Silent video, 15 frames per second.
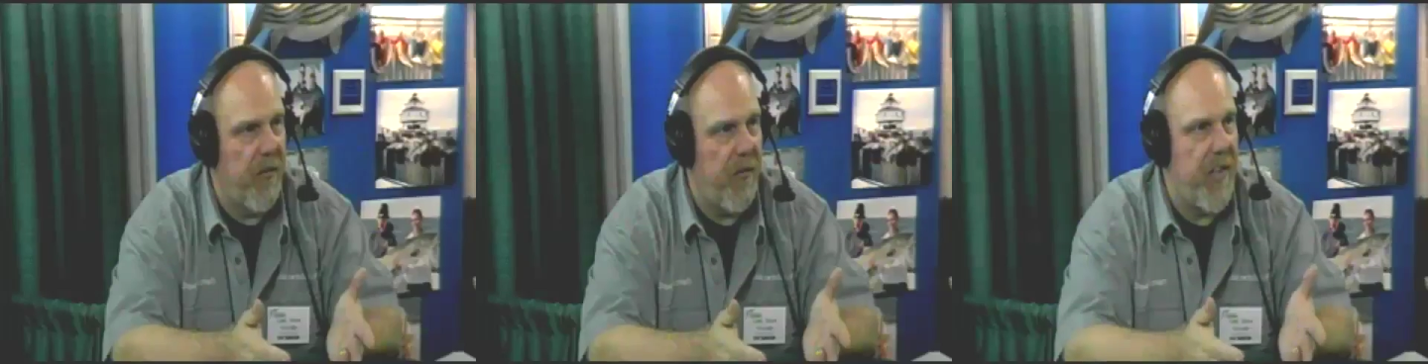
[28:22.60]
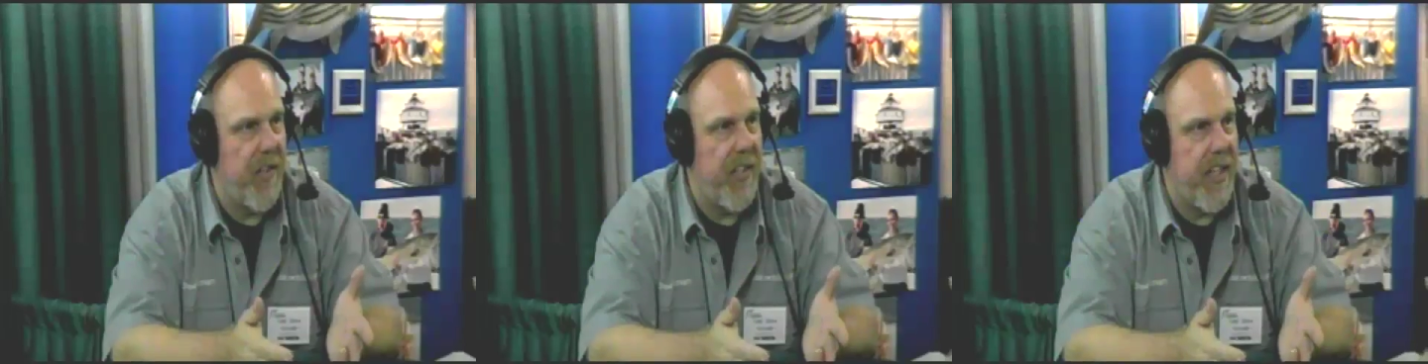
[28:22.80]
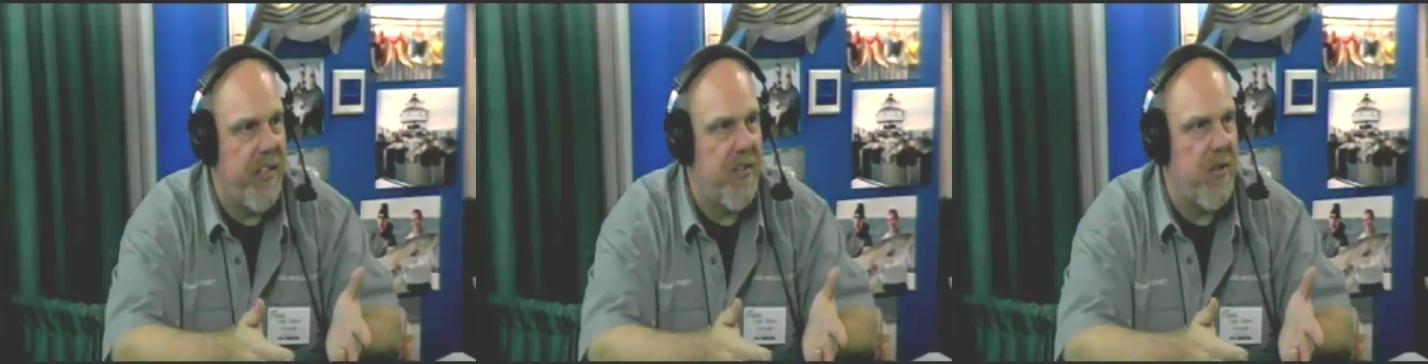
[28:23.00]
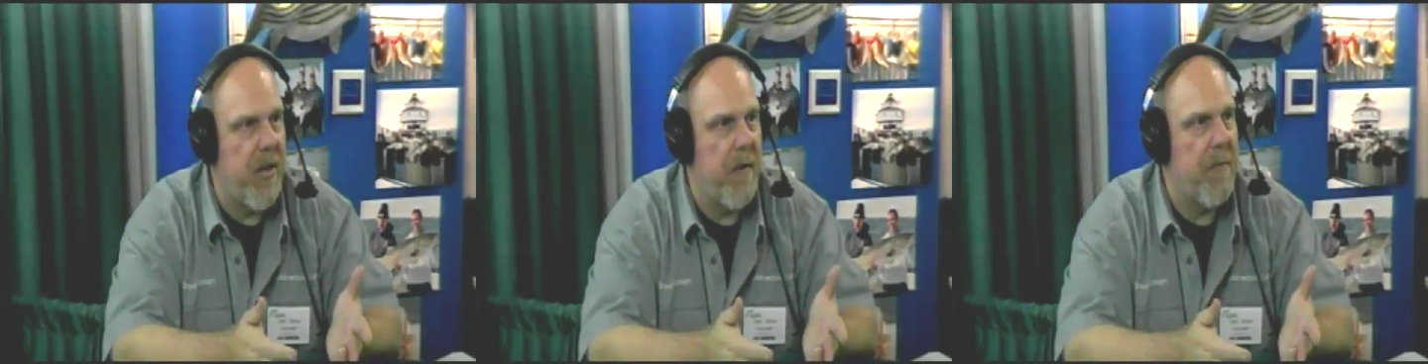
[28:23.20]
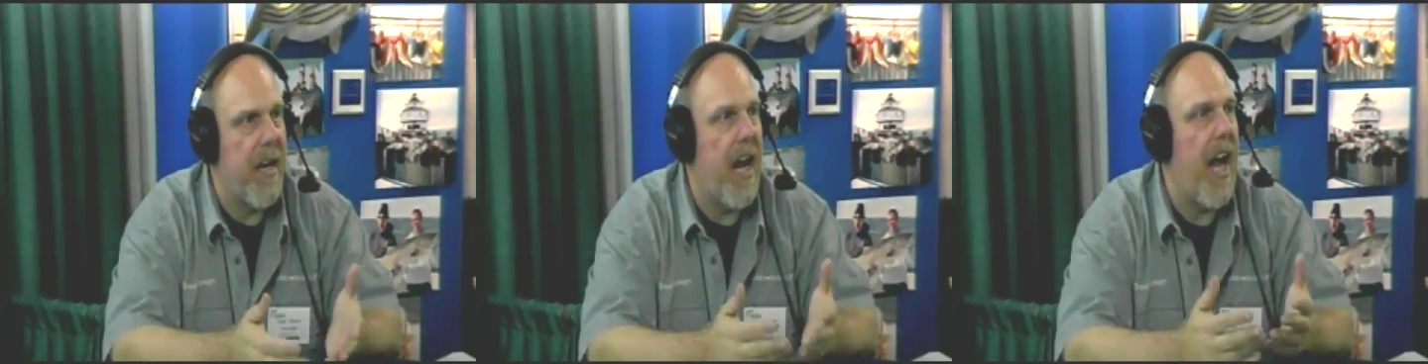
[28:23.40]
feeling is on
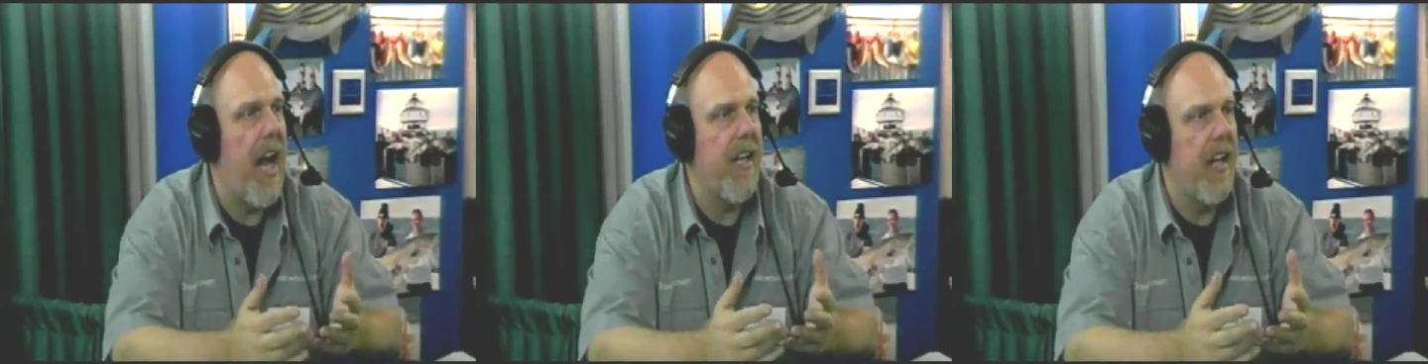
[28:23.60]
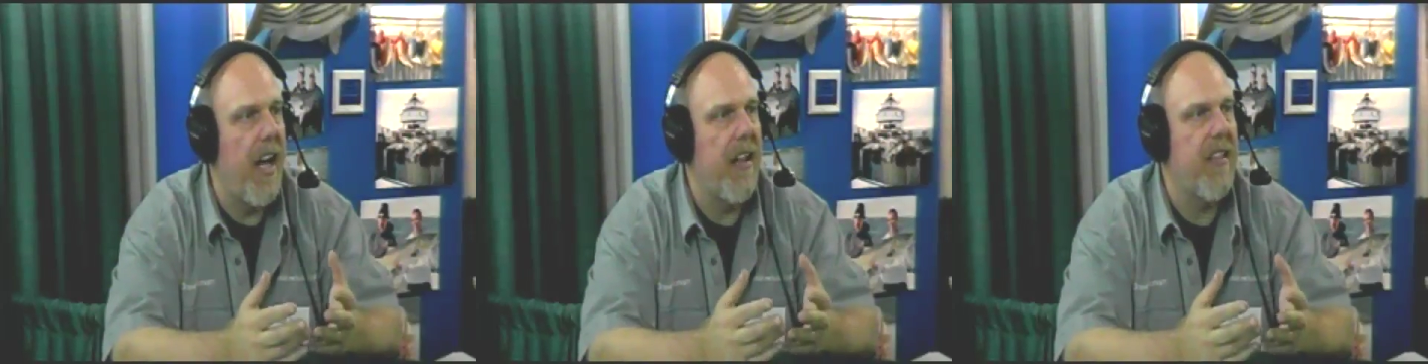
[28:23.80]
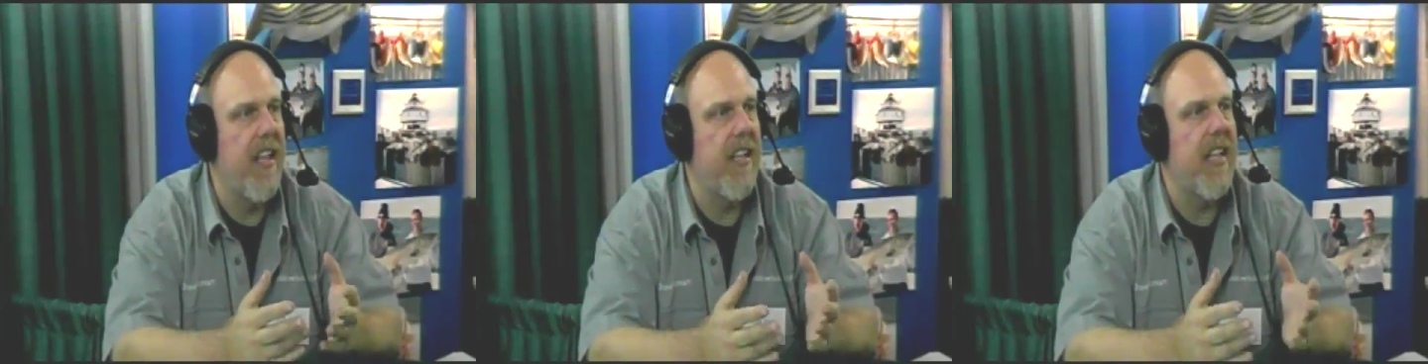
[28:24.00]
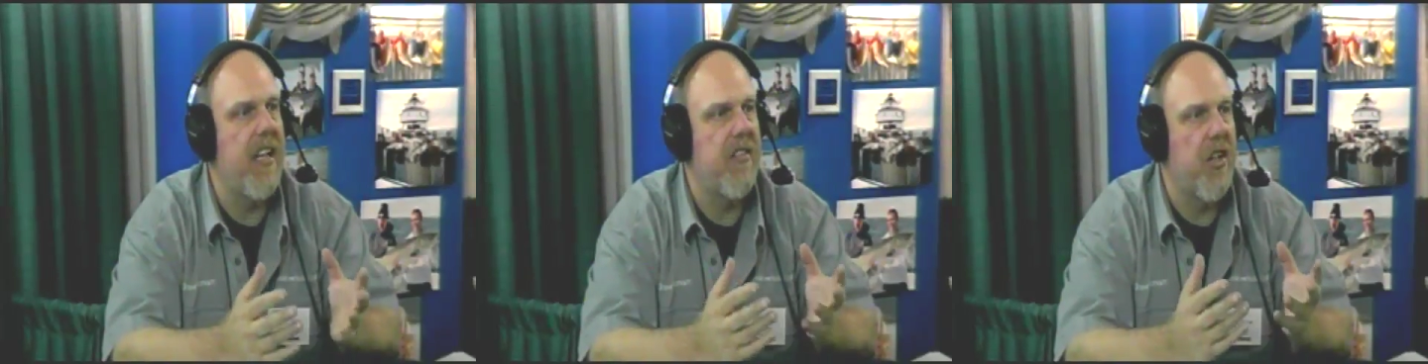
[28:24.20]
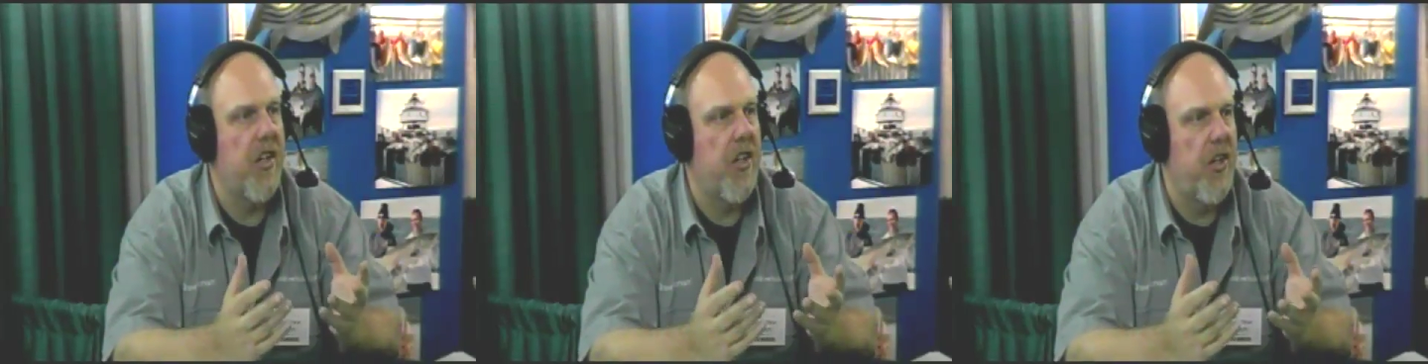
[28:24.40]
it, but I think
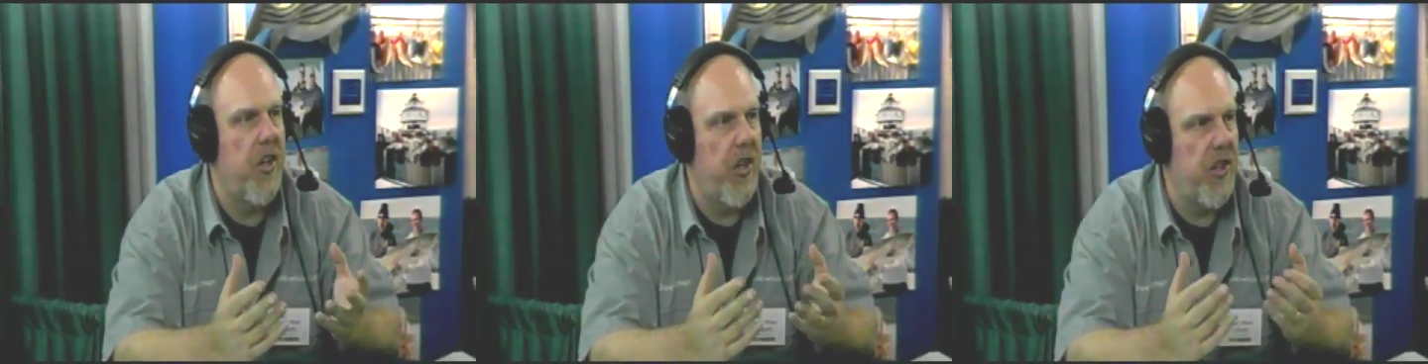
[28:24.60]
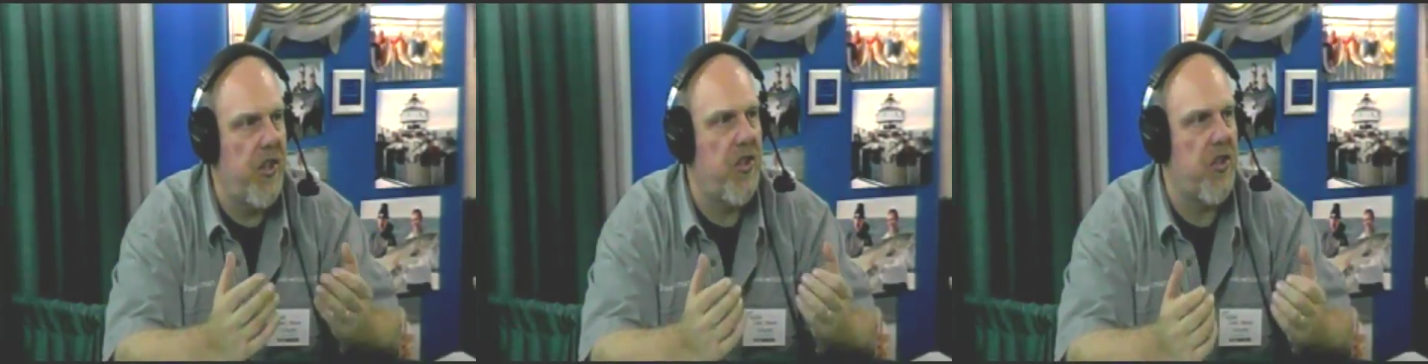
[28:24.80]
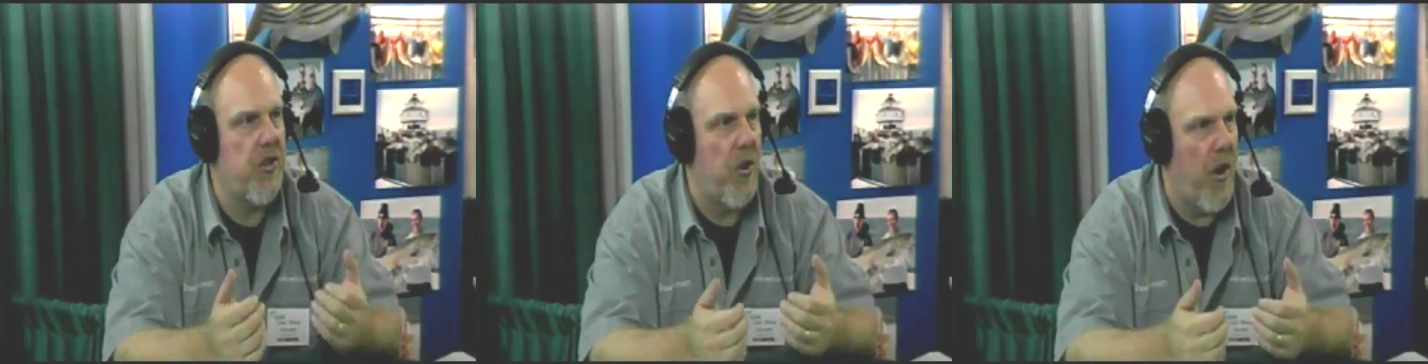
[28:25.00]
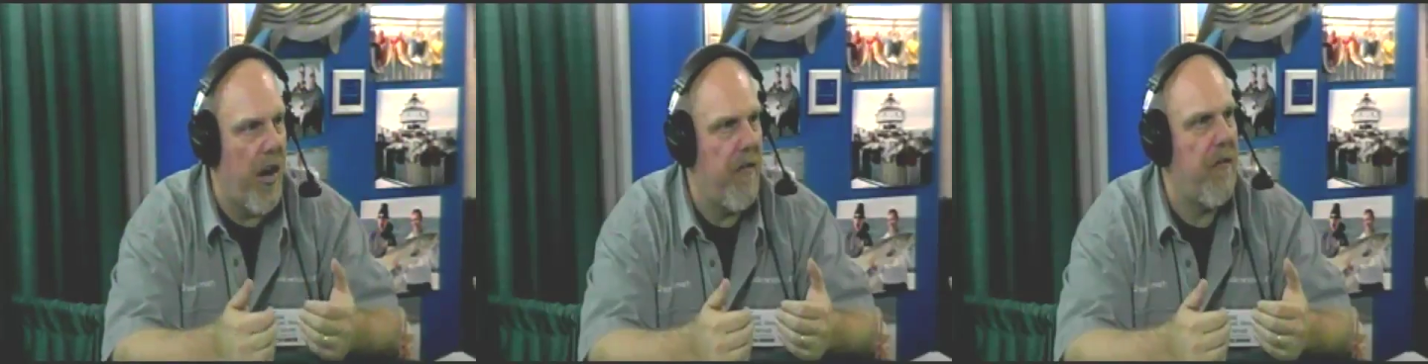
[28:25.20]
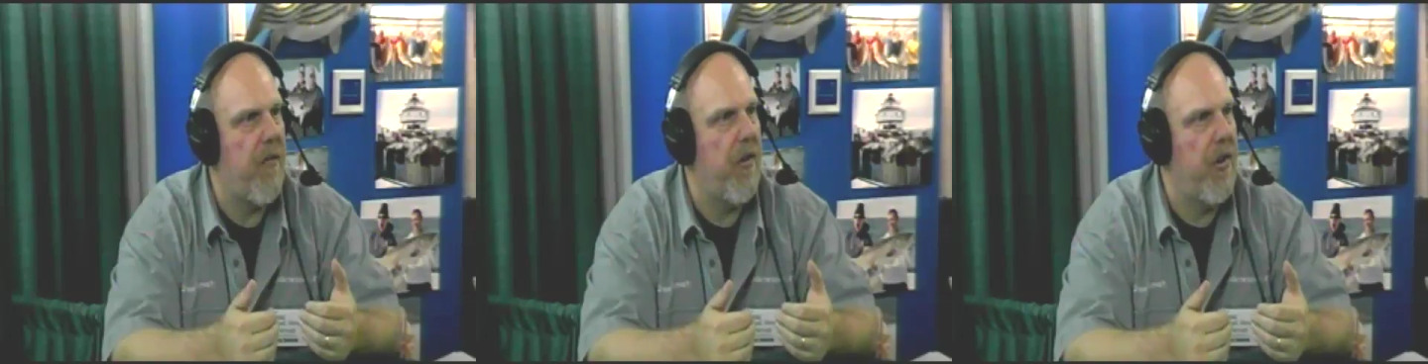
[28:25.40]
that's a good
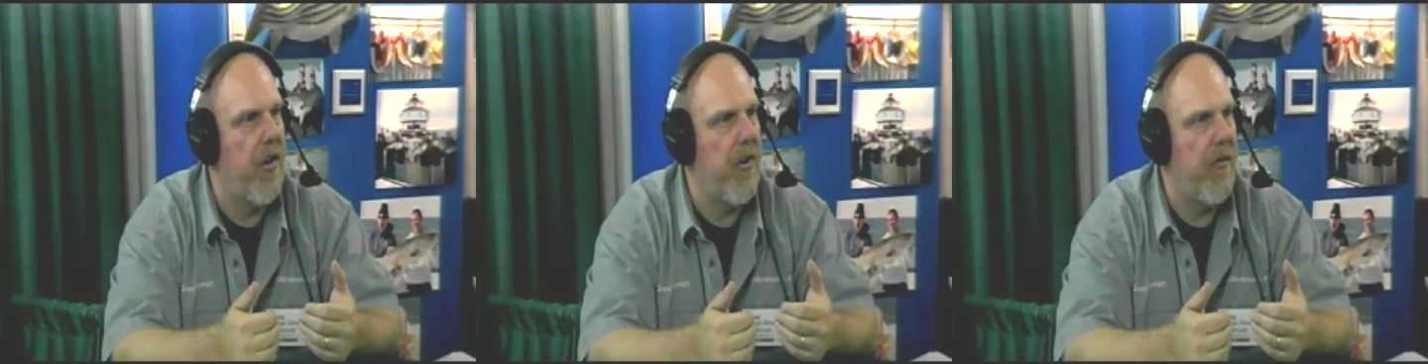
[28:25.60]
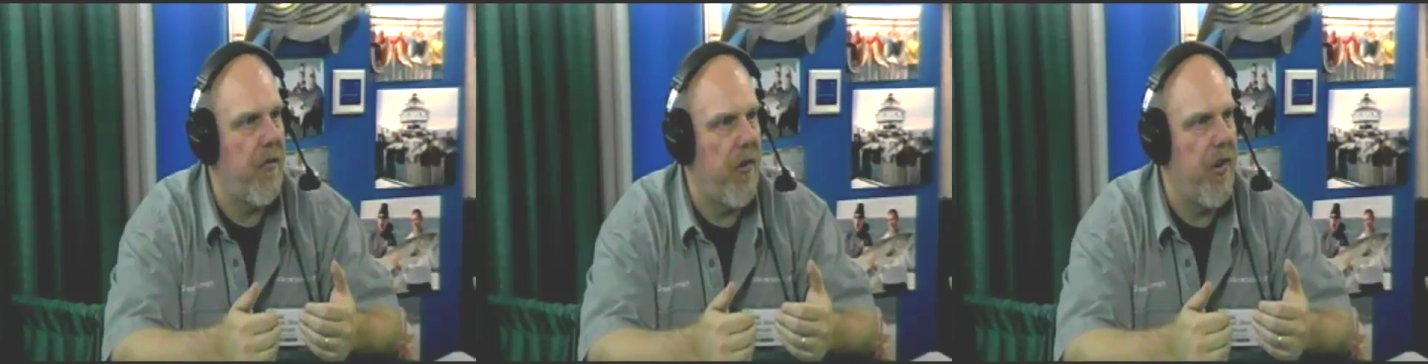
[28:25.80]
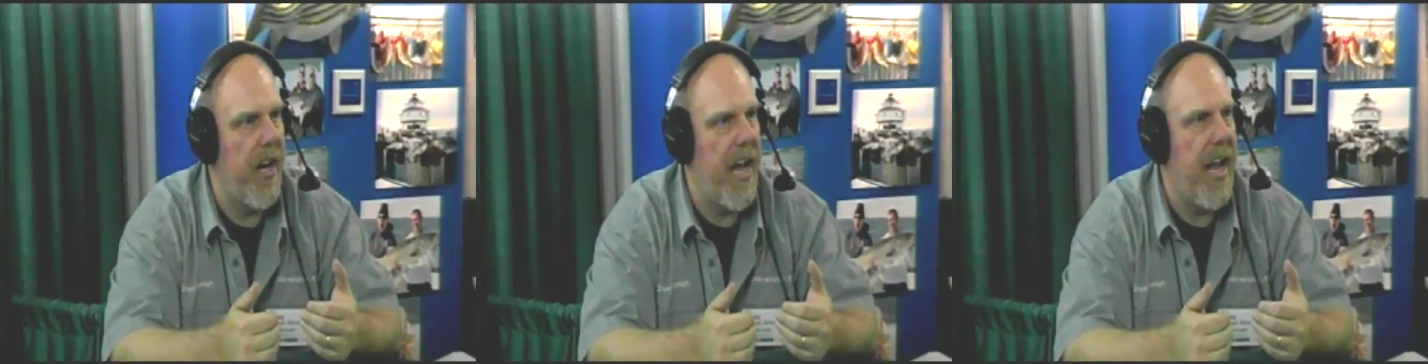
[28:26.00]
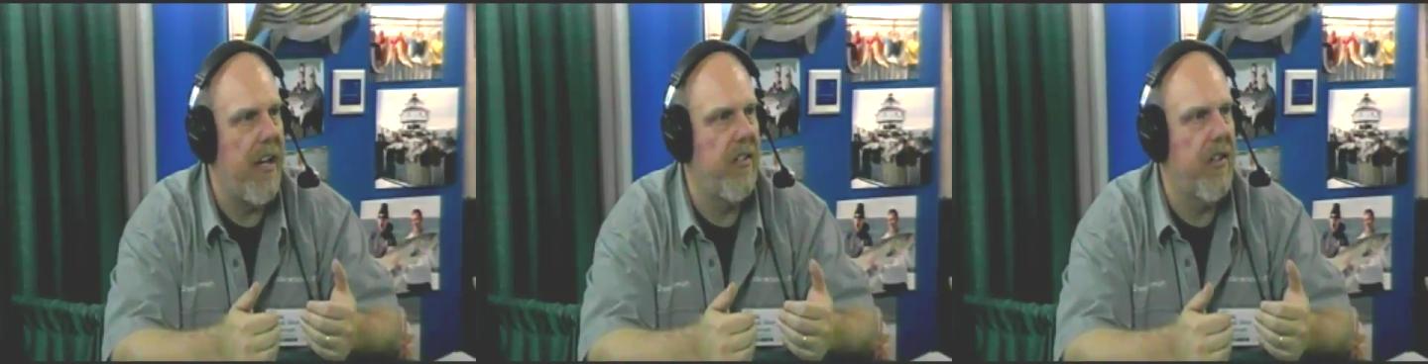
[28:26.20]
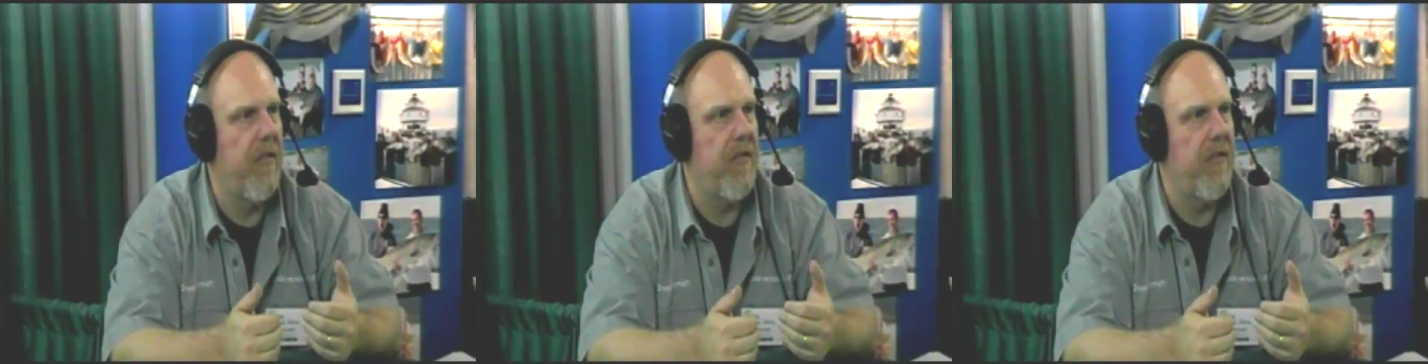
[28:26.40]
start for an angler.